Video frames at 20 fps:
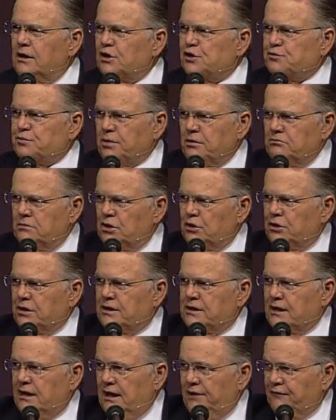is
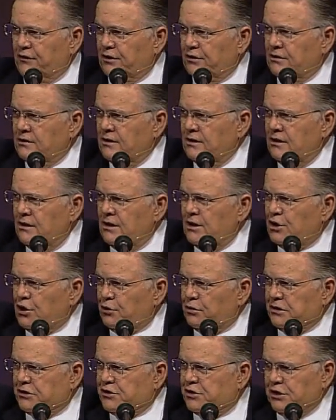promoted to heaven to
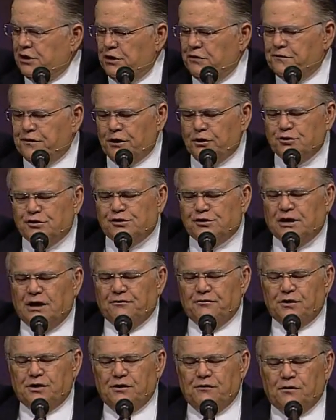receive those
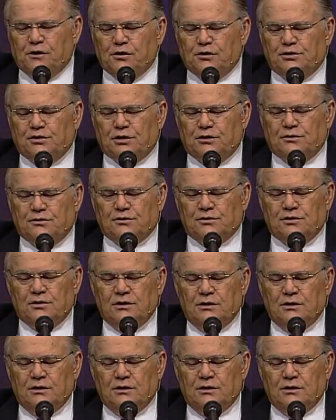70 virgins.